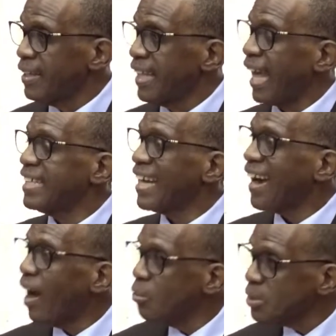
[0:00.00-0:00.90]
that is
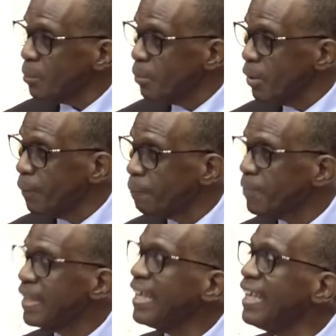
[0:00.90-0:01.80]
accountable,
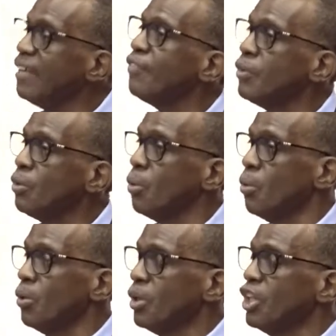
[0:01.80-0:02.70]
even though
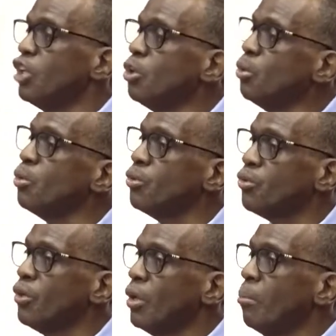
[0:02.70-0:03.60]
the news
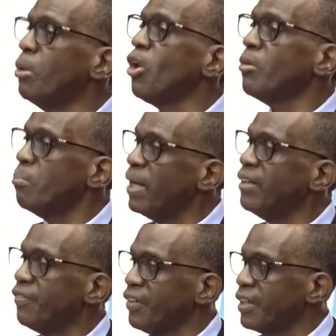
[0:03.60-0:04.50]
may not
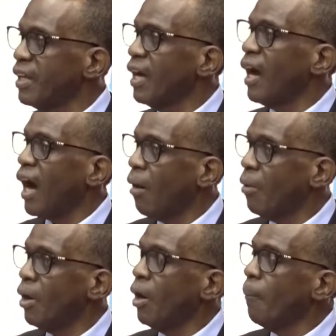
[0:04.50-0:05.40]
benefit
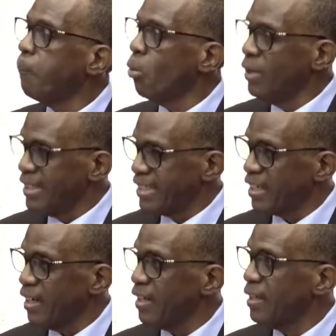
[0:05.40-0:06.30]
our
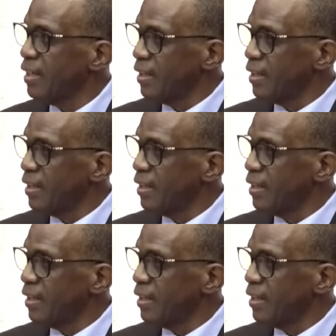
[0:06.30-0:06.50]
political